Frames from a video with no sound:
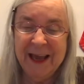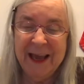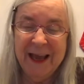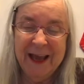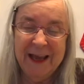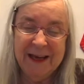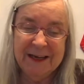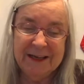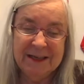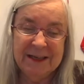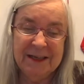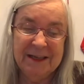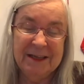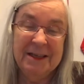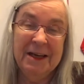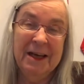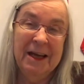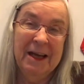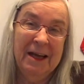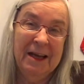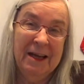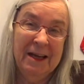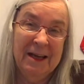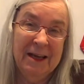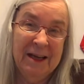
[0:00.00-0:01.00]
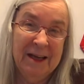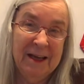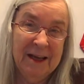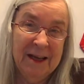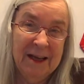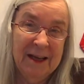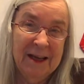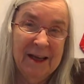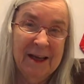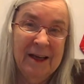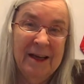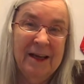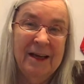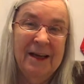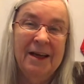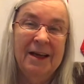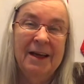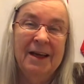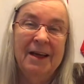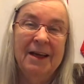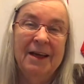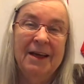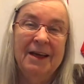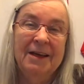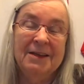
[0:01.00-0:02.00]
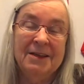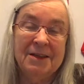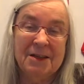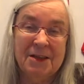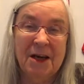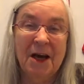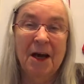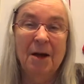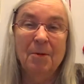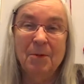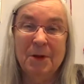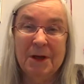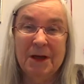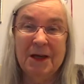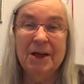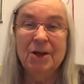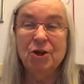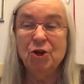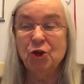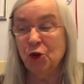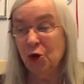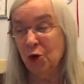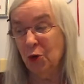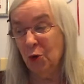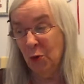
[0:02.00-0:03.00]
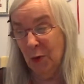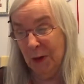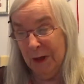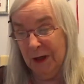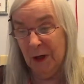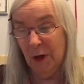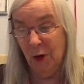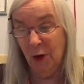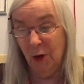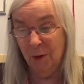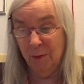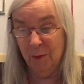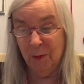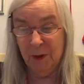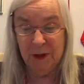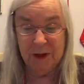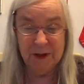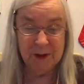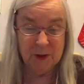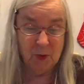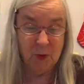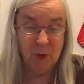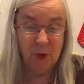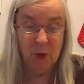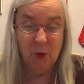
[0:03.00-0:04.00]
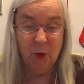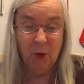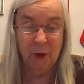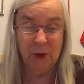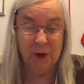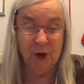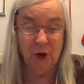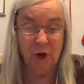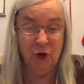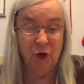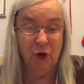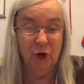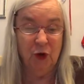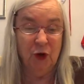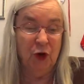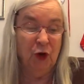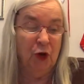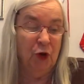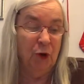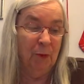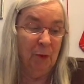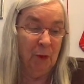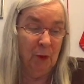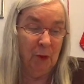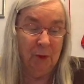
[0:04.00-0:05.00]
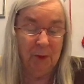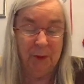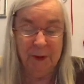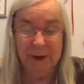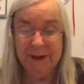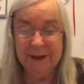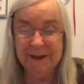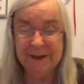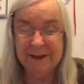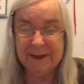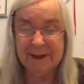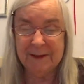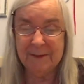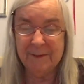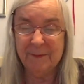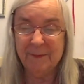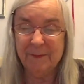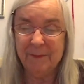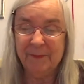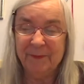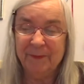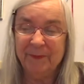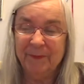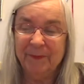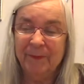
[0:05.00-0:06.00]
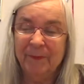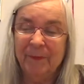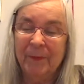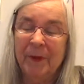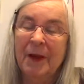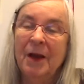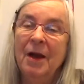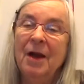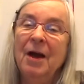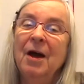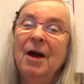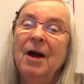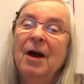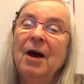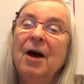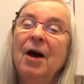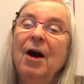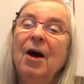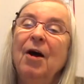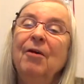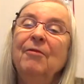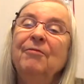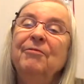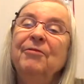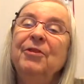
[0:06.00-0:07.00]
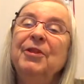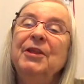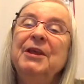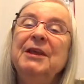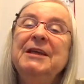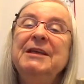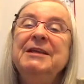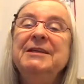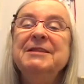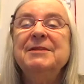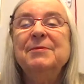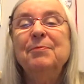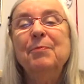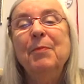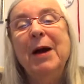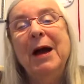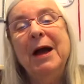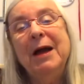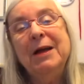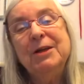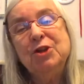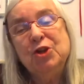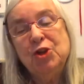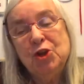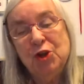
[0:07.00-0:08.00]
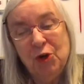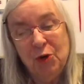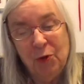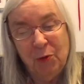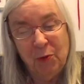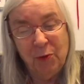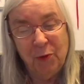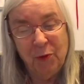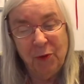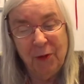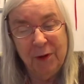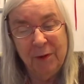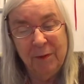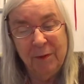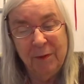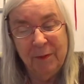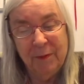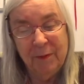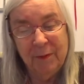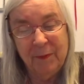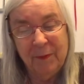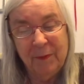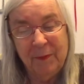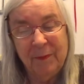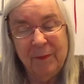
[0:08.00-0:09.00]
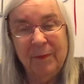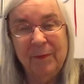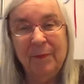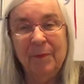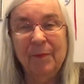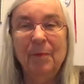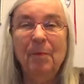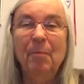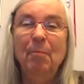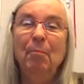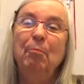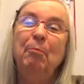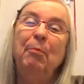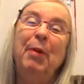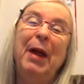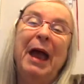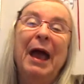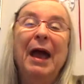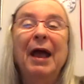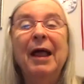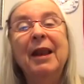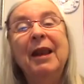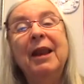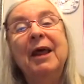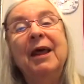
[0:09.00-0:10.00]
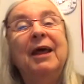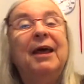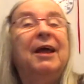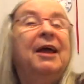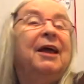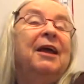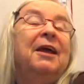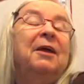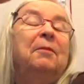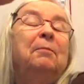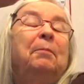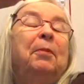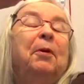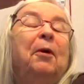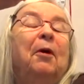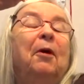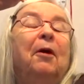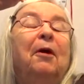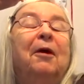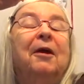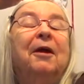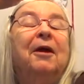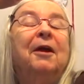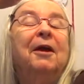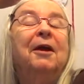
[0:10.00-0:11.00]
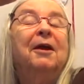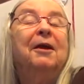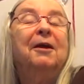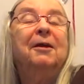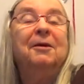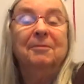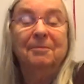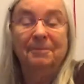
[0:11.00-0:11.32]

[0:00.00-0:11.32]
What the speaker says: And today, it's time to get your grin on because we're going to do a humor piece. Of these my children, ballet parking.